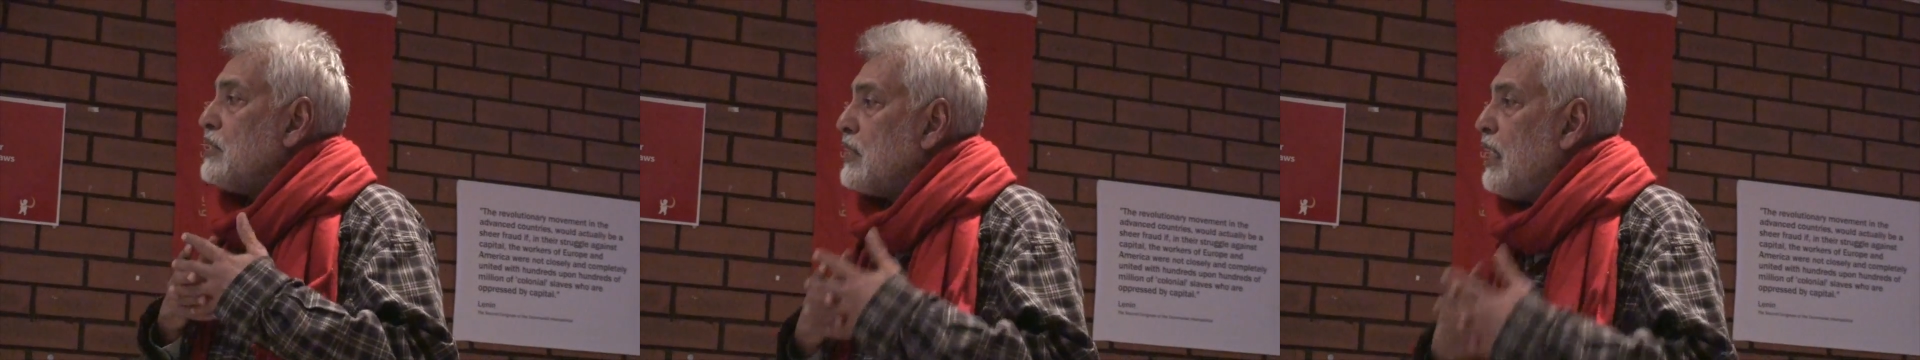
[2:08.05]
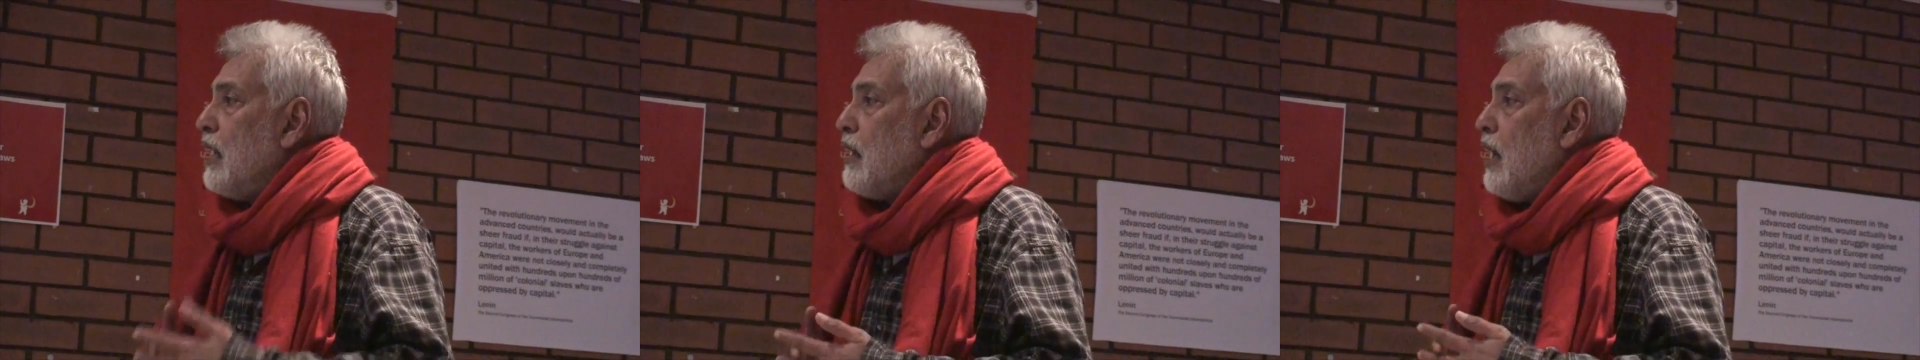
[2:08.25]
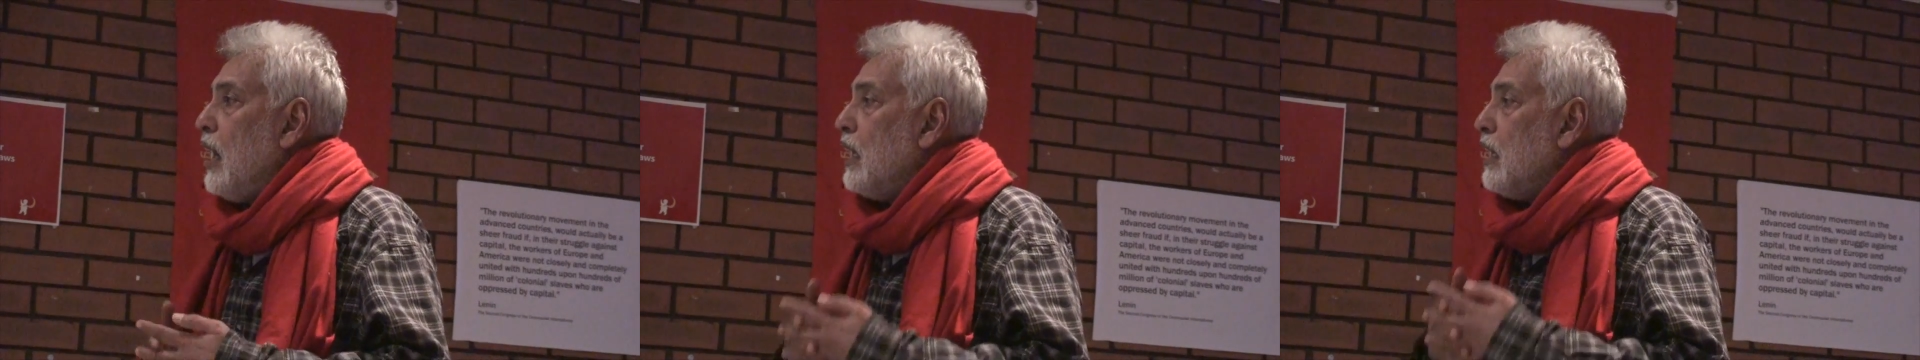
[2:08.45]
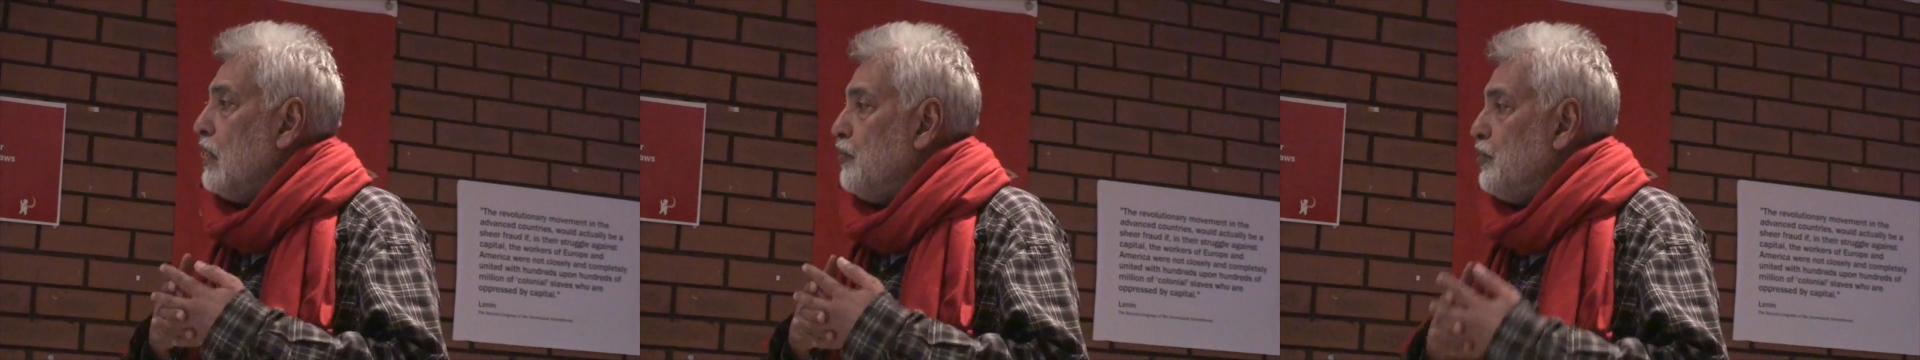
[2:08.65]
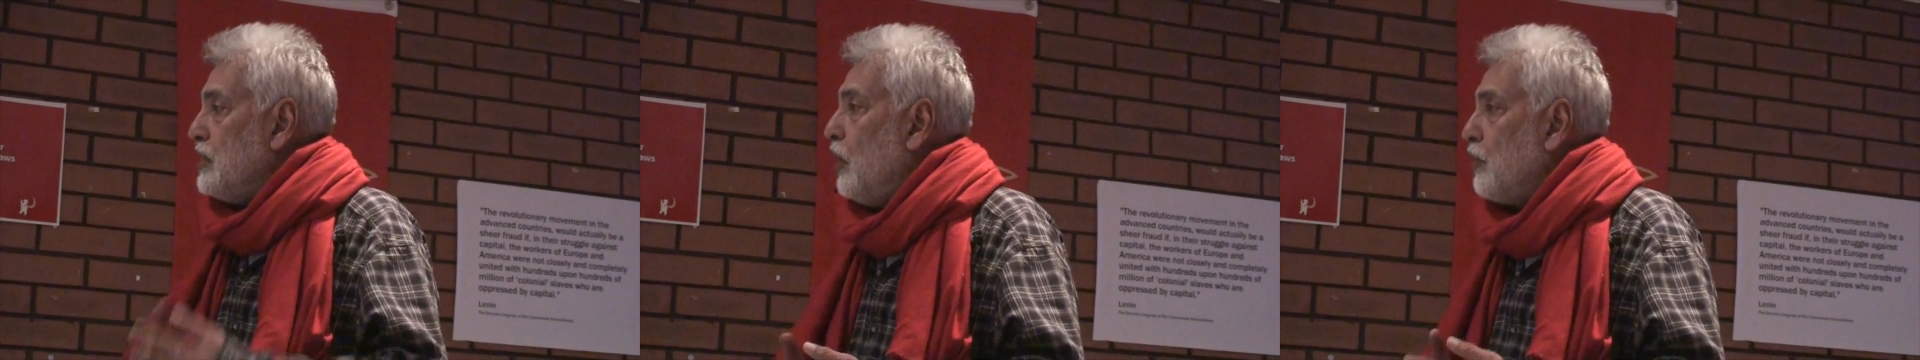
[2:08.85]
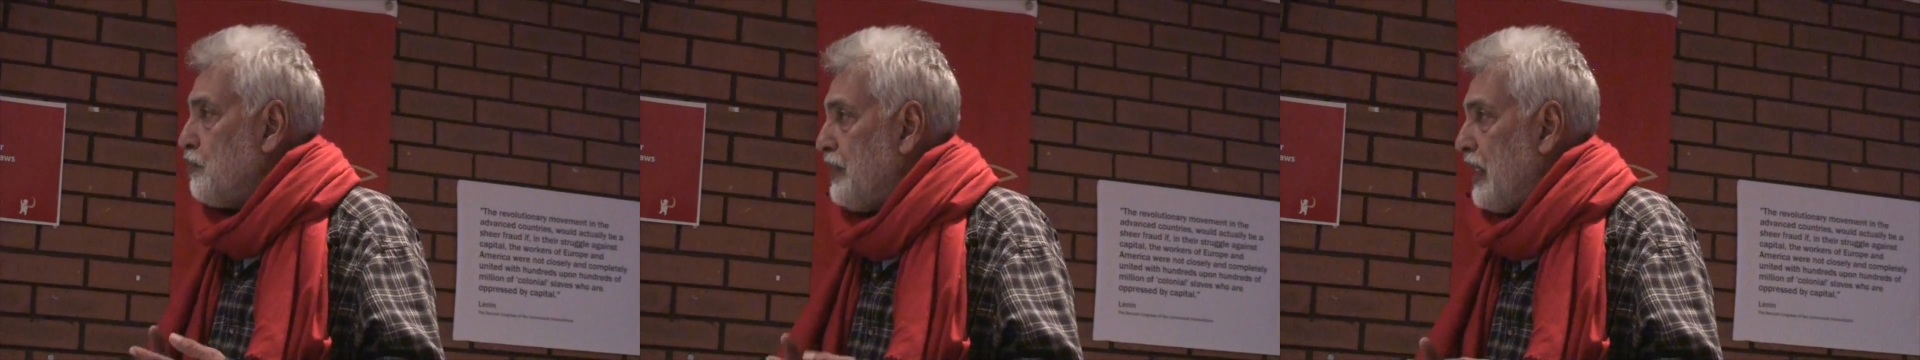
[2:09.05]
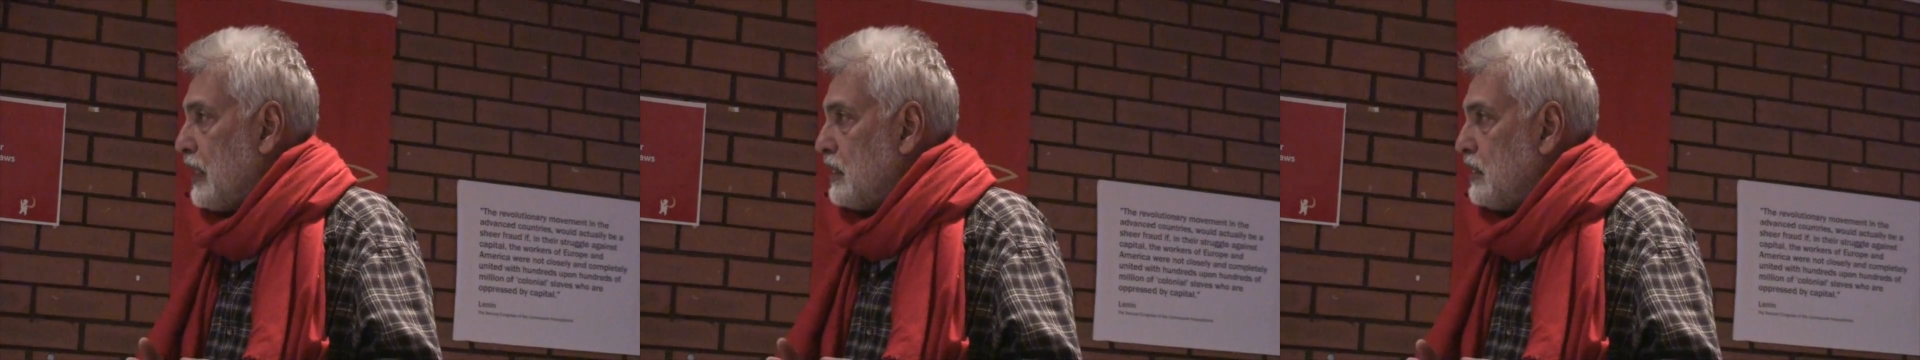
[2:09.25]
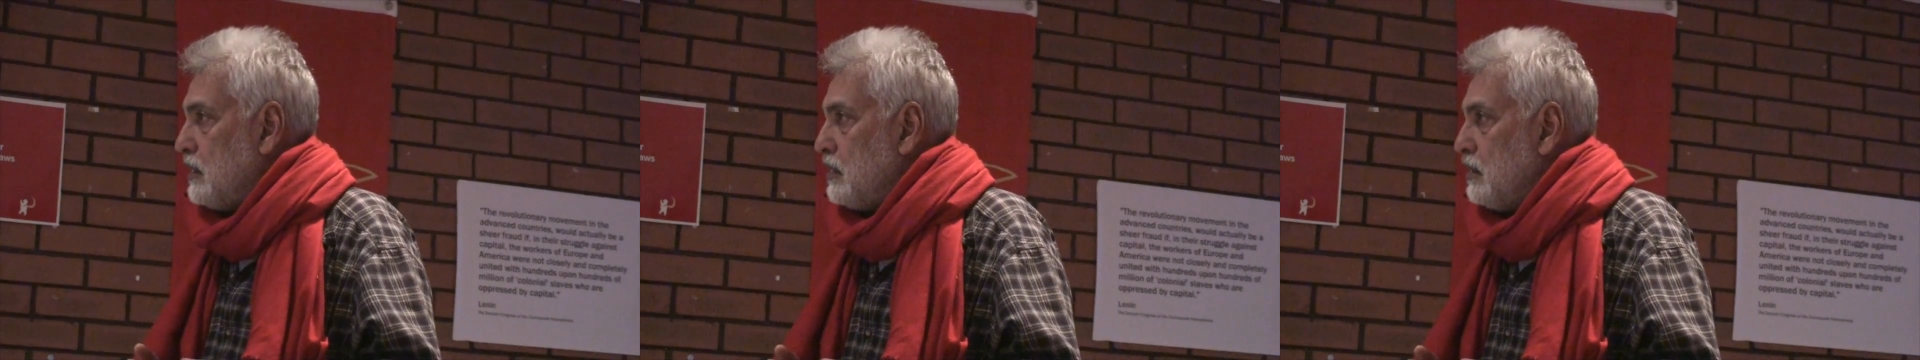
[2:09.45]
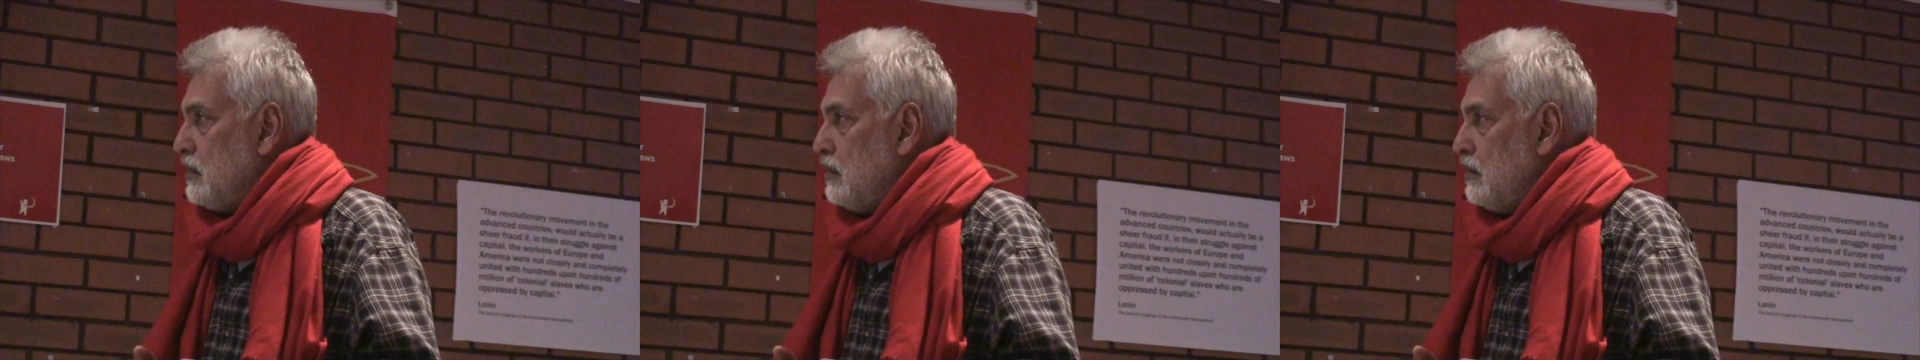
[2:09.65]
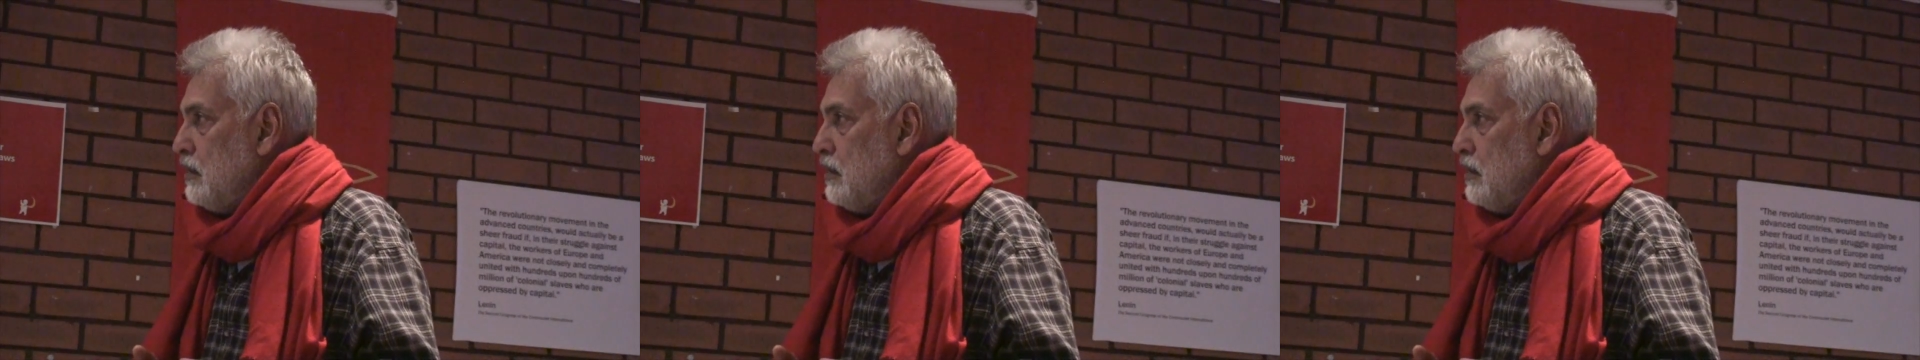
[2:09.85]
sterile without practice.